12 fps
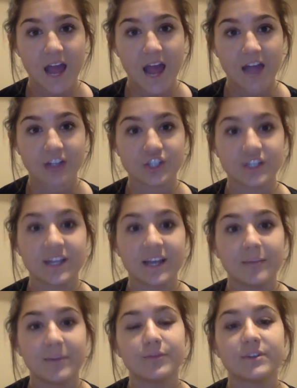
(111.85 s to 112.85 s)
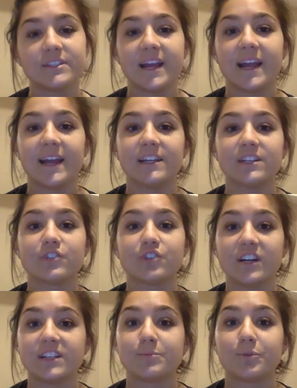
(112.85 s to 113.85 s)
Endrin can be retained,
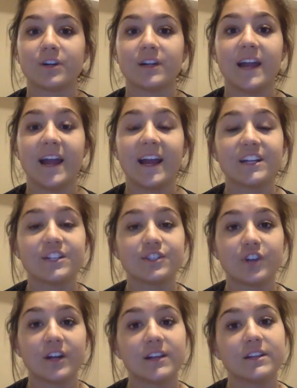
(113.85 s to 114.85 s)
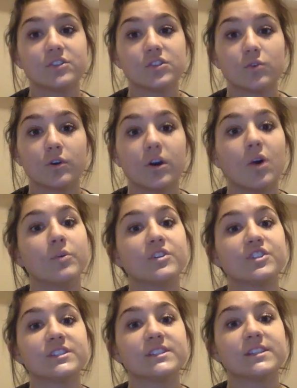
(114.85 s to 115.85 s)
transported, and degraded in soil,
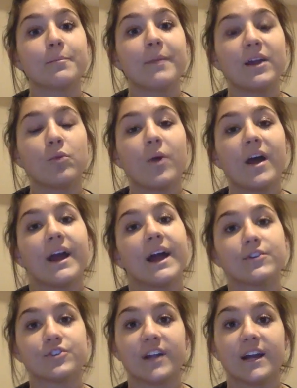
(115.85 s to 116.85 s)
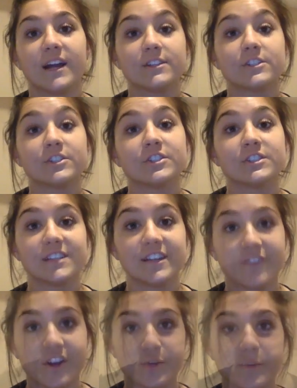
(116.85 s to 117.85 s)
which is the main way Endrin enters the
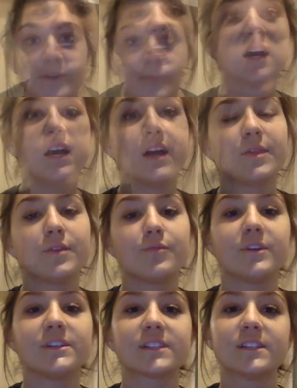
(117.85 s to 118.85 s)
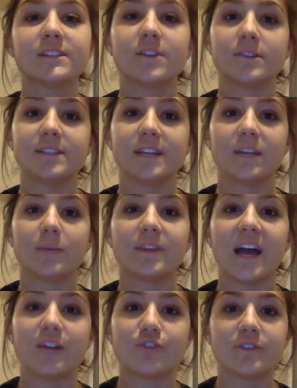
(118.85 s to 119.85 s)
environment. The risk associated with
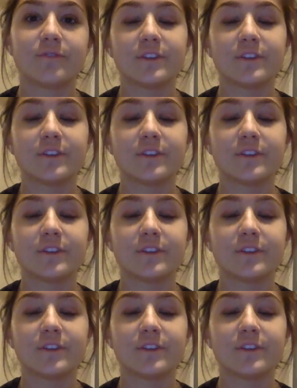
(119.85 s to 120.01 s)
Endrin